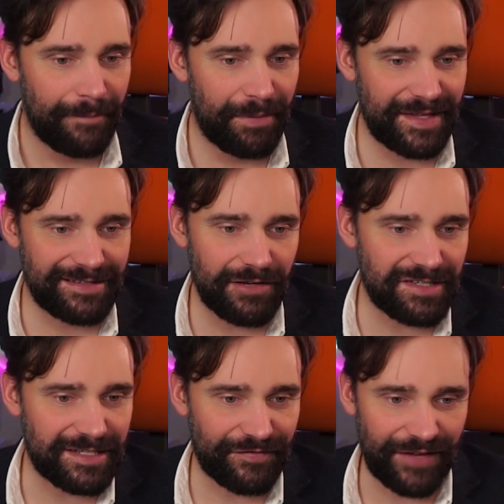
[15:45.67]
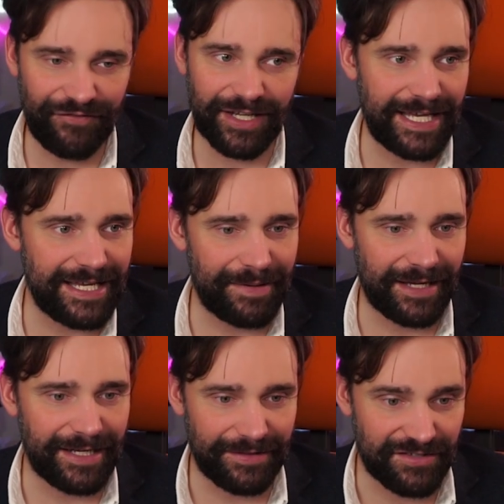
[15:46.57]
But there's loads of stuff that I fucking hate
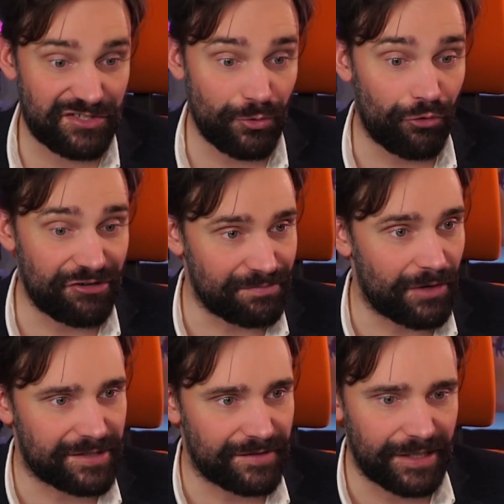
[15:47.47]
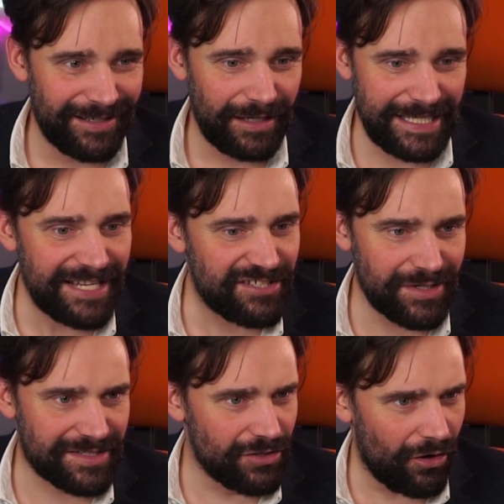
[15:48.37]
about it, and the store is most of it. ESO
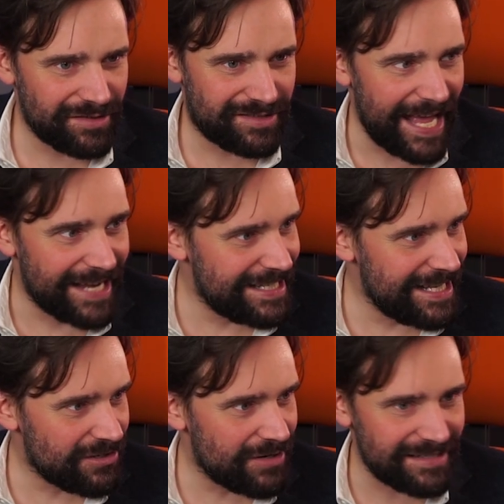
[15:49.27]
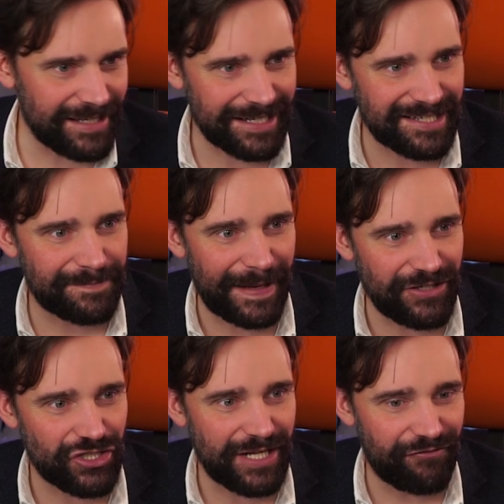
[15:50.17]
is not dead. ESO gets like an
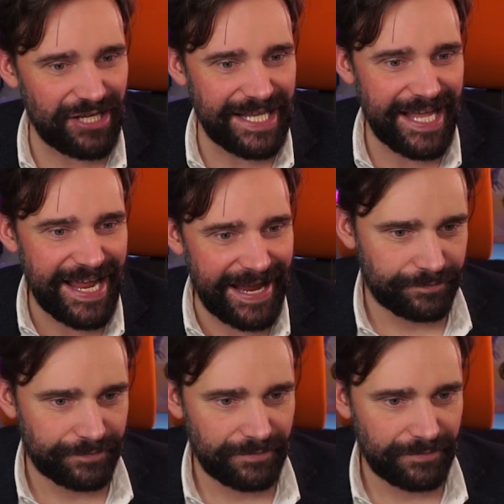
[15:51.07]
expansion every year.